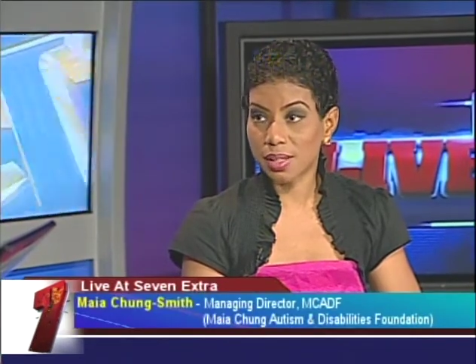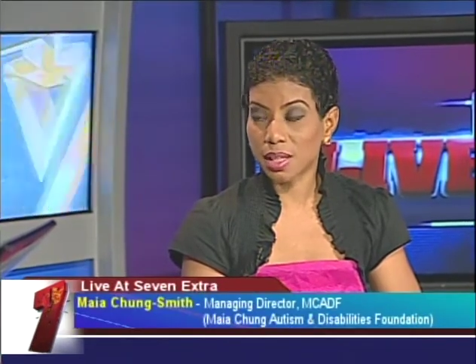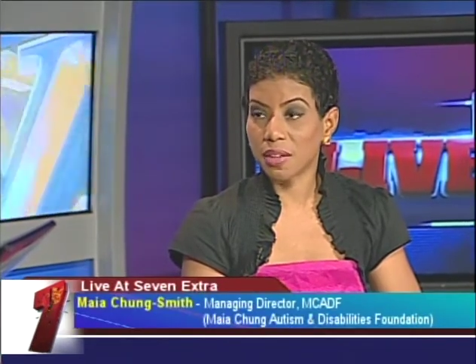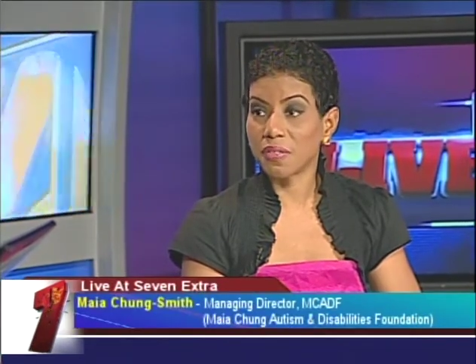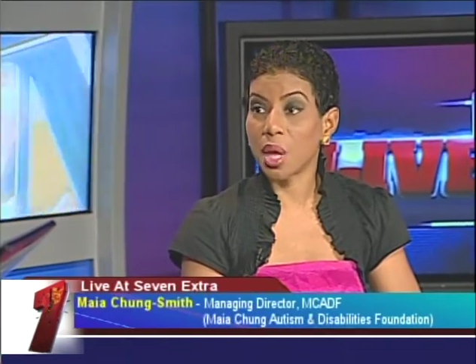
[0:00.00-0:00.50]
to
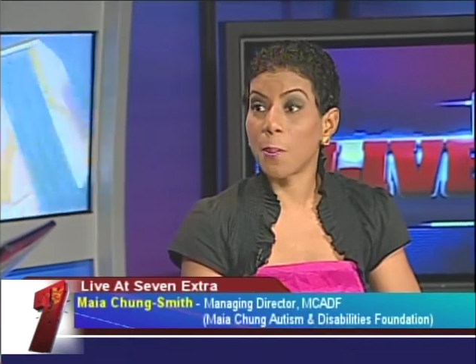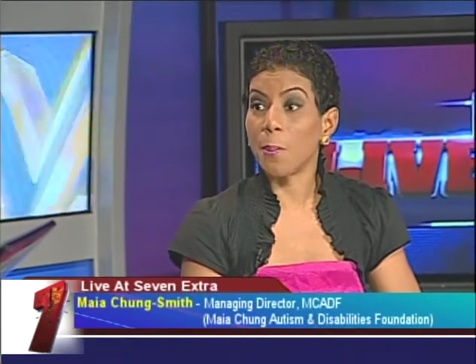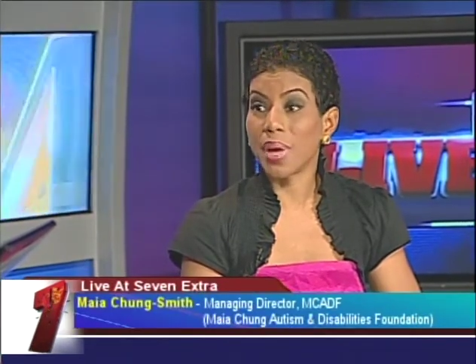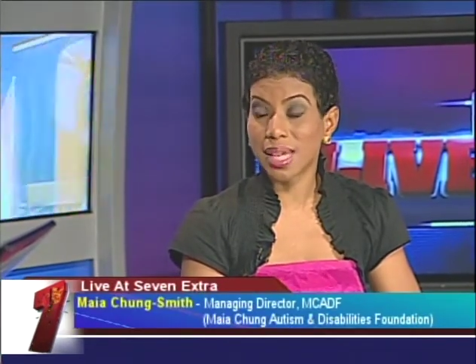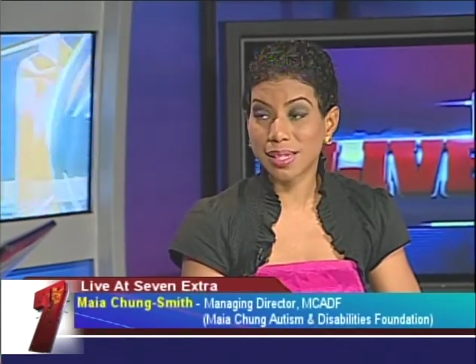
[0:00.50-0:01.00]
give them
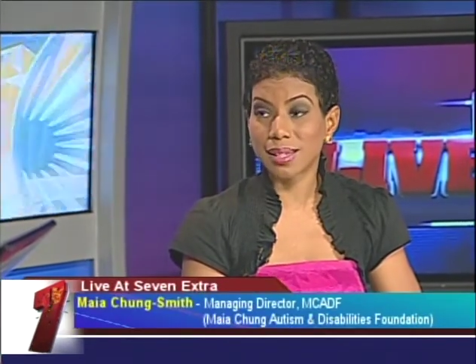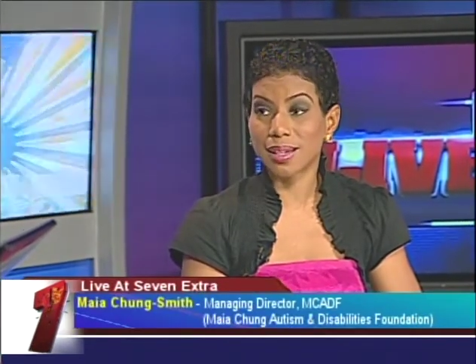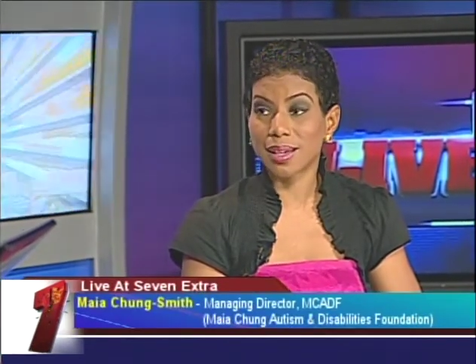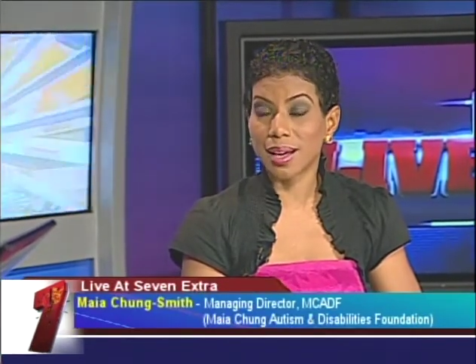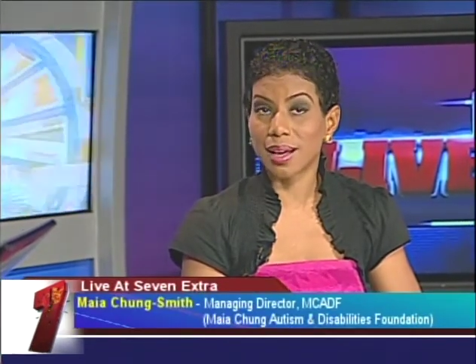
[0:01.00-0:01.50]

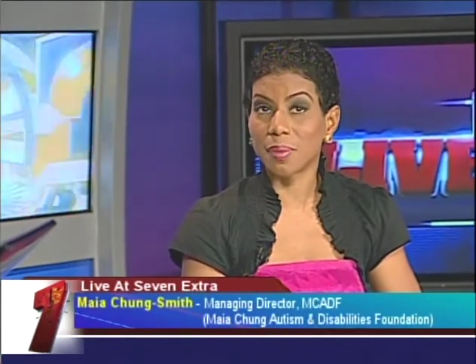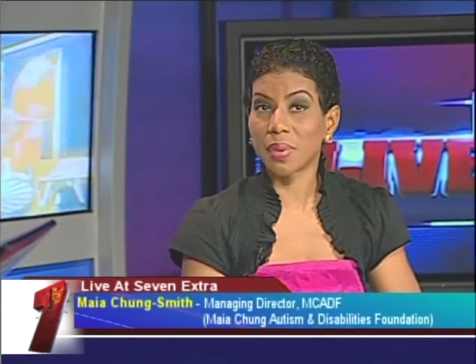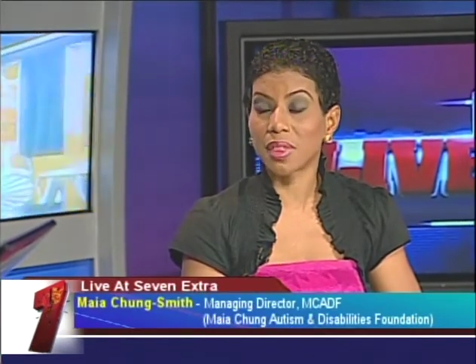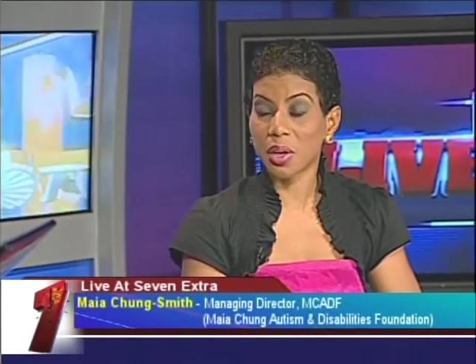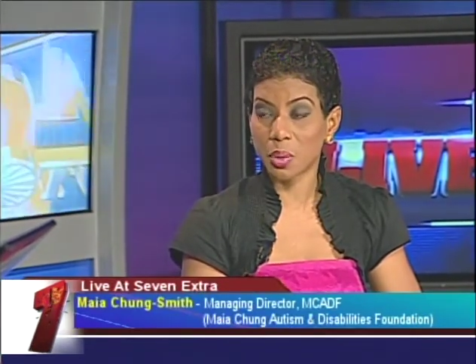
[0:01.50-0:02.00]
basic
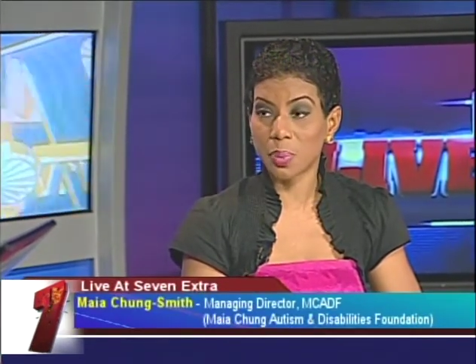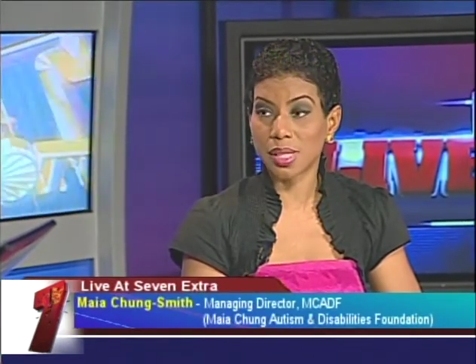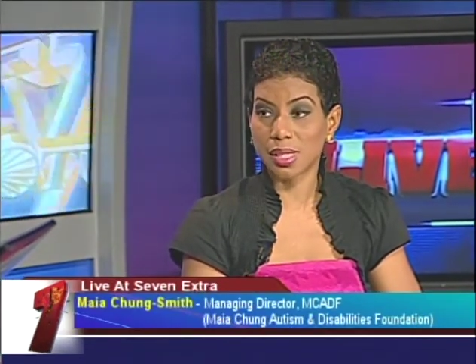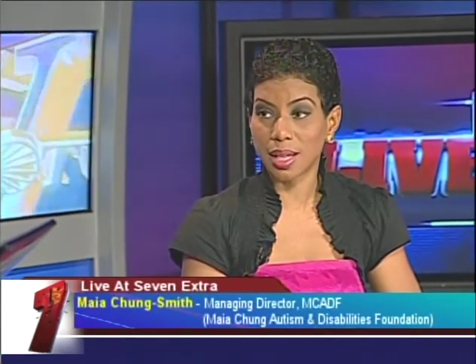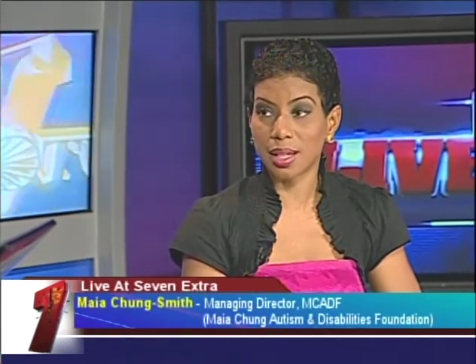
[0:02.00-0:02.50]

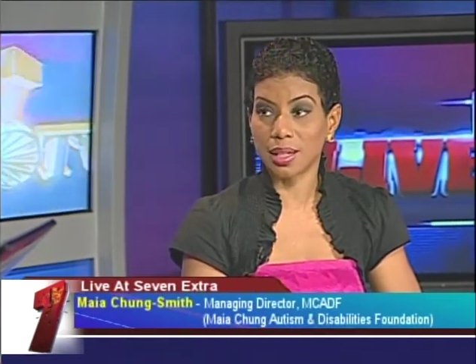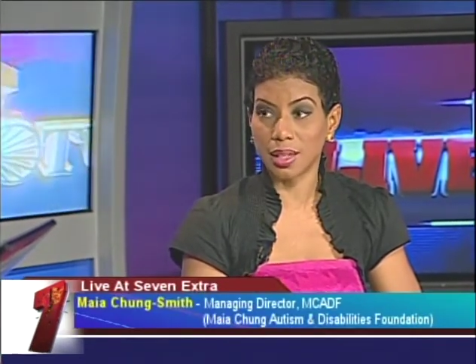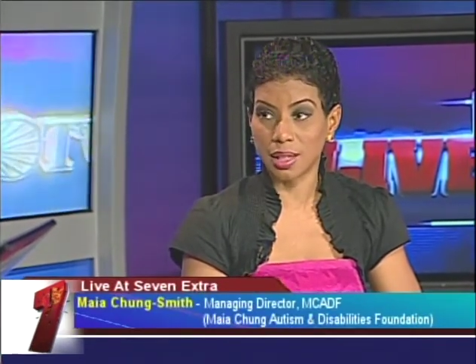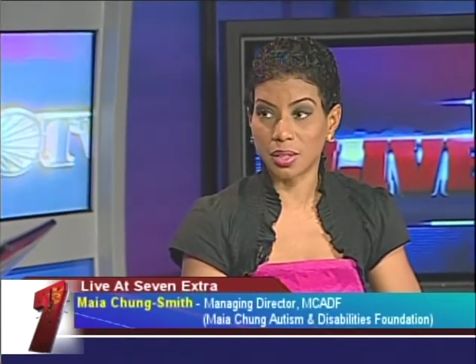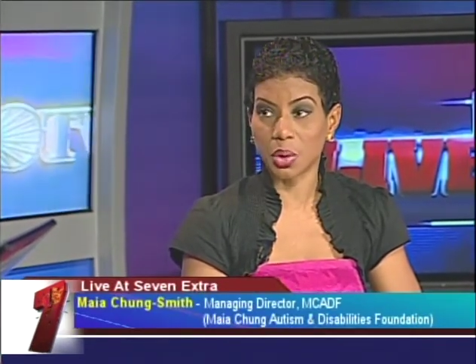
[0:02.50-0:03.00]
therapies that they
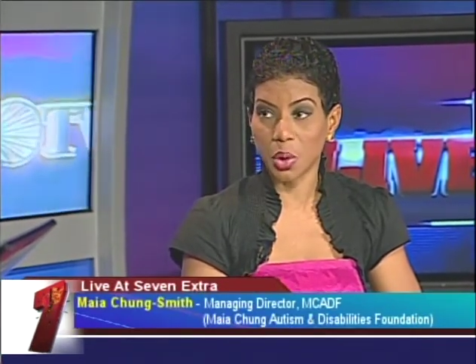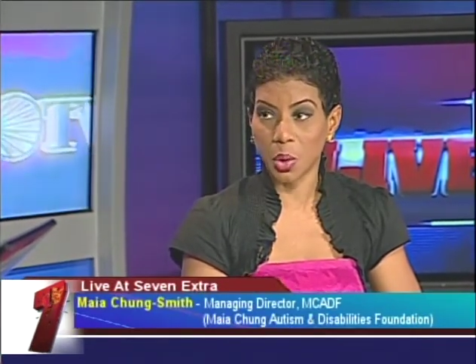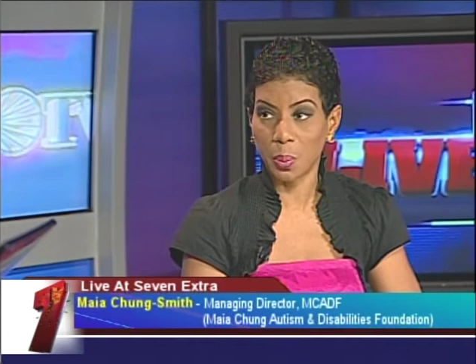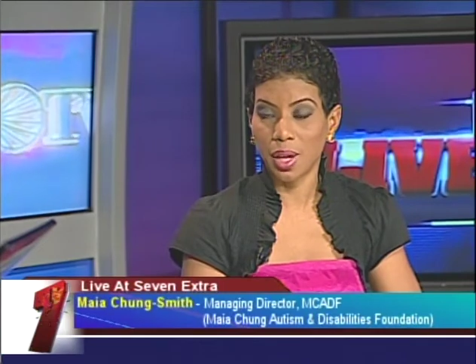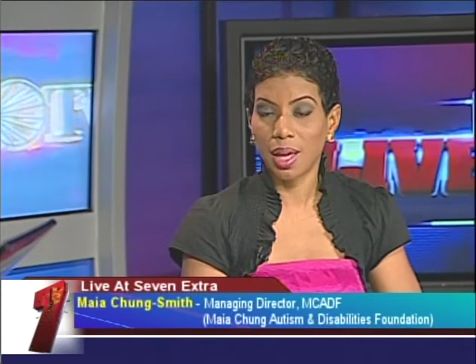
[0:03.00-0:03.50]
need to
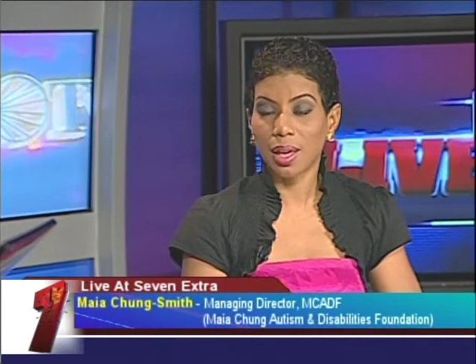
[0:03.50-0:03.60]
cope